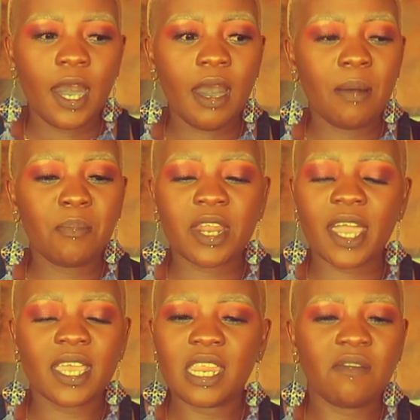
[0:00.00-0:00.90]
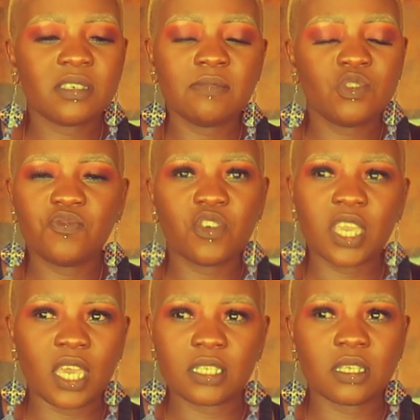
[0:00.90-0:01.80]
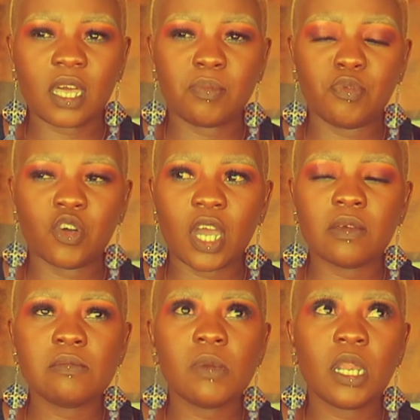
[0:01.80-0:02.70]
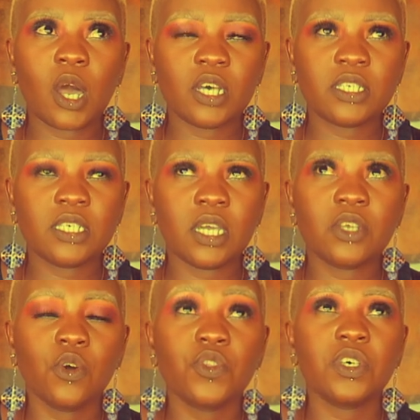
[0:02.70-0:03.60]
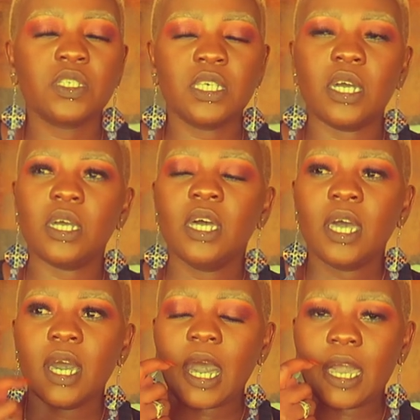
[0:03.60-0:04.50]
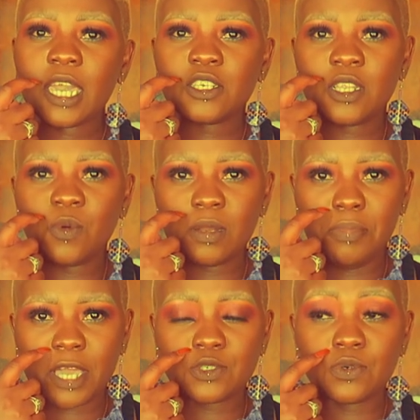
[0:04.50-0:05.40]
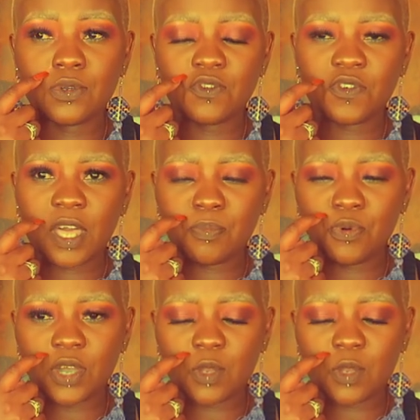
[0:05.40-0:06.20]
but I can never seem to forget that book. I remember this year I actually went back to go look for that book.